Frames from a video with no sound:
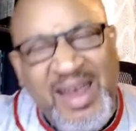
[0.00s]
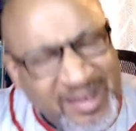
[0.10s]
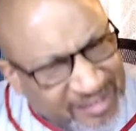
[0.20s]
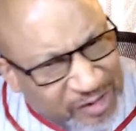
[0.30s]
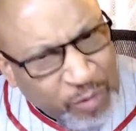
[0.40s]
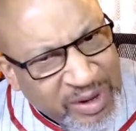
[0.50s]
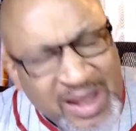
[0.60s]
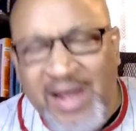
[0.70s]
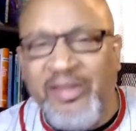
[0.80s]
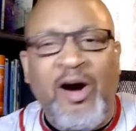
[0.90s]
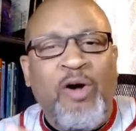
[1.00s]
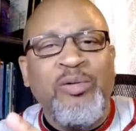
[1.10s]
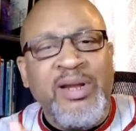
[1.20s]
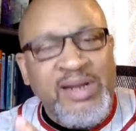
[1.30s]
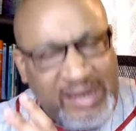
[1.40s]
history. The
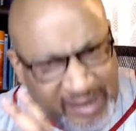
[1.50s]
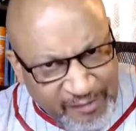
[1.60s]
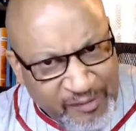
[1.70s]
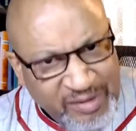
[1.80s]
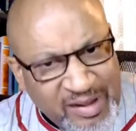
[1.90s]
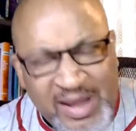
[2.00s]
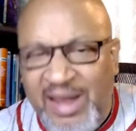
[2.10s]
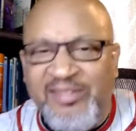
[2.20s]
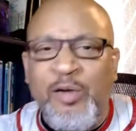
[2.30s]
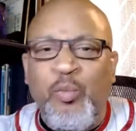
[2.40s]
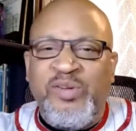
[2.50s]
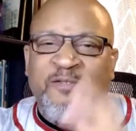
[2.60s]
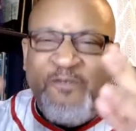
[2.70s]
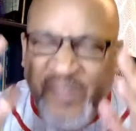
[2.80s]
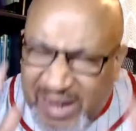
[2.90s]
only difference is it was
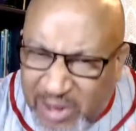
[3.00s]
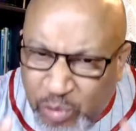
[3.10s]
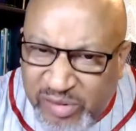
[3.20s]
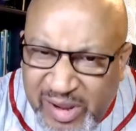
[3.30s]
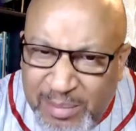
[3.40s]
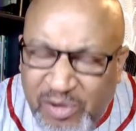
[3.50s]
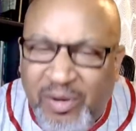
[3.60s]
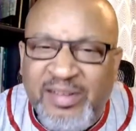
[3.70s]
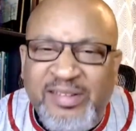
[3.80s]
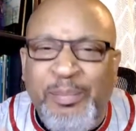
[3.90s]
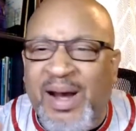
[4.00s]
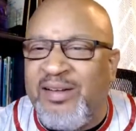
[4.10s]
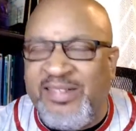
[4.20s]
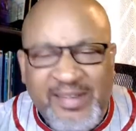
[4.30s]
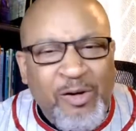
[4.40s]
videotaped by a
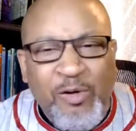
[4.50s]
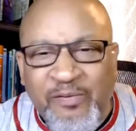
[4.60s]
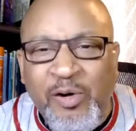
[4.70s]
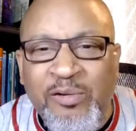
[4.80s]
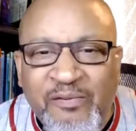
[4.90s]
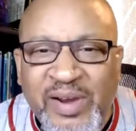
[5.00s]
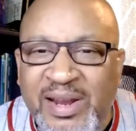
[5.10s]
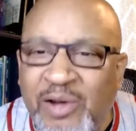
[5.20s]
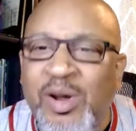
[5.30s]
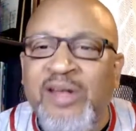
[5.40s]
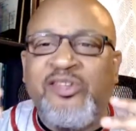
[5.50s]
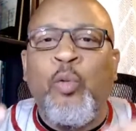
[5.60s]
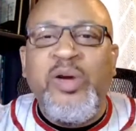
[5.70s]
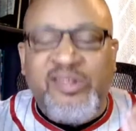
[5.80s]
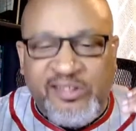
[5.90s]
cell phone video. So
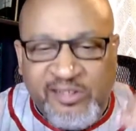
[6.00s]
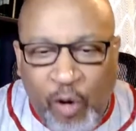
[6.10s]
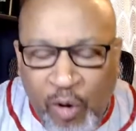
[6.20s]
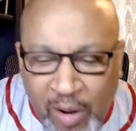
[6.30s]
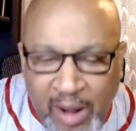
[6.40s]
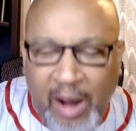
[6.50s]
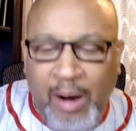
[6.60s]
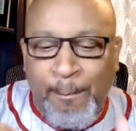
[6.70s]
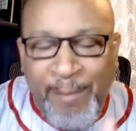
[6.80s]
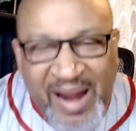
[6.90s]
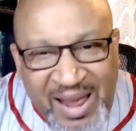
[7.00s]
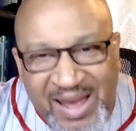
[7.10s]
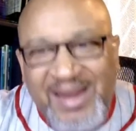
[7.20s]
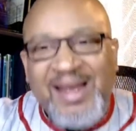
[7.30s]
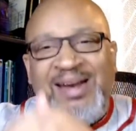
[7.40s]
we saw a
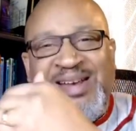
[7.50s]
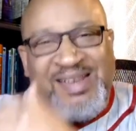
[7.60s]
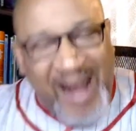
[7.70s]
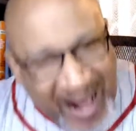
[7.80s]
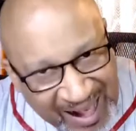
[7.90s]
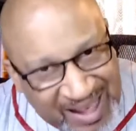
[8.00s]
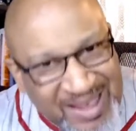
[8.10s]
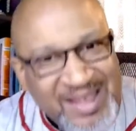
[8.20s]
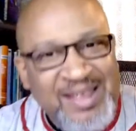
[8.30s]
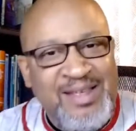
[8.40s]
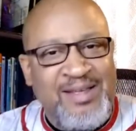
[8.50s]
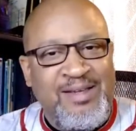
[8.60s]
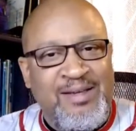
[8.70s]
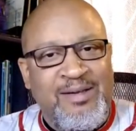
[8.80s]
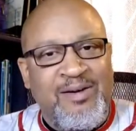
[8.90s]
man die
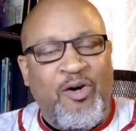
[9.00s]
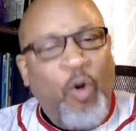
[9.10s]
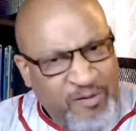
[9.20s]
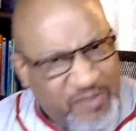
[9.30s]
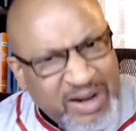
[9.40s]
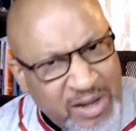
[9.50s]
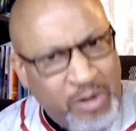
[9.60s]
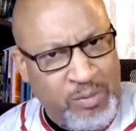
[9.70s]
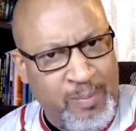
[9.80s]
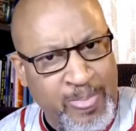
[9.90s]
on video,